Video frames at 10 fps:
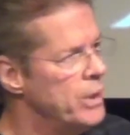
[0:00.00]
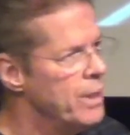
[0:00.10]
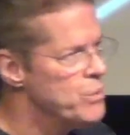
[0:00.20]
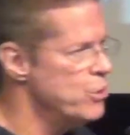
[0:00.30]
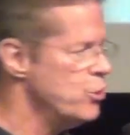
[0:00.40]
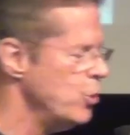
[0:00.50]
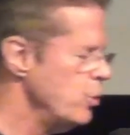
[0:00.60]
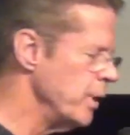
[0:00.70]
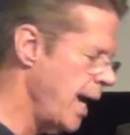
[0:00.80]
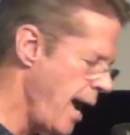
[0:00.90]
when I was a
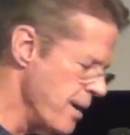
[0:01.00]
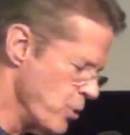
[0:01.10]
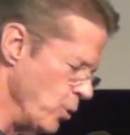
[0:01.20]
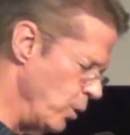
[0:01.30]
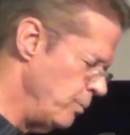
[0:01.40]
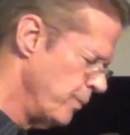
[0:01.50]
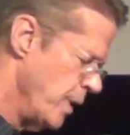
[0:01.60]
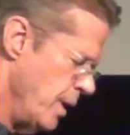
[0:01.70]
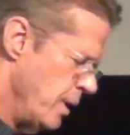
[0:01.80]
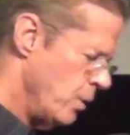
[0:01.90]
junior in high school,
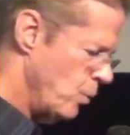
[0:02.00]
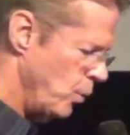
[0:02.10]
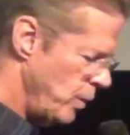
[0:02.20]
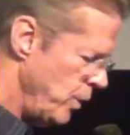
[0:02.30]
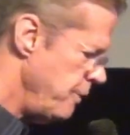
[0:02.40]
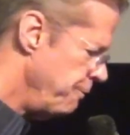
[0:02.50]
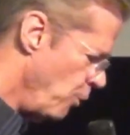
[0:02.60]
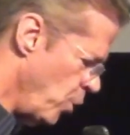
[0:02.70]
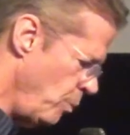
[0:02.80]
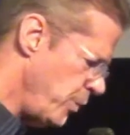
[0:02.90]
we, we
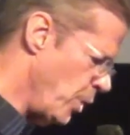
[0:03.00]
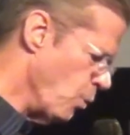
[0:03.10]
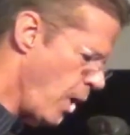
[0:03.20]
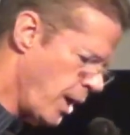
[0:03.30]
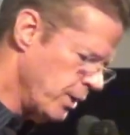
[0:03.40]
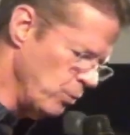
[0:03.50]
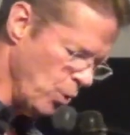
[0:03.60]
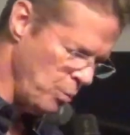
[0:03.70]
formed a rock and roll